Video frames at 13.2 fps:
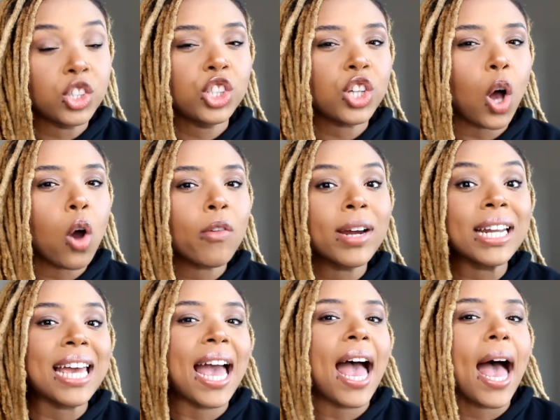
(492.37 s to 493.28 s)
she
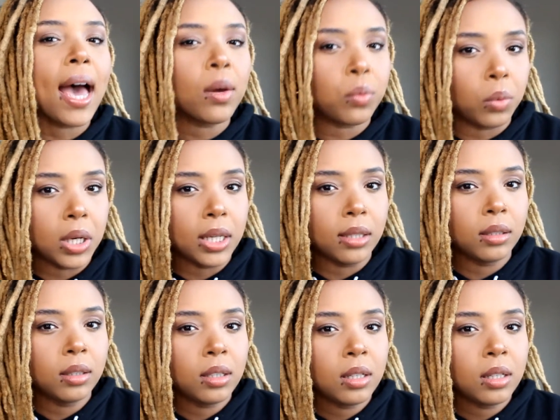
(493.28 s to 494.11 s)
already had one.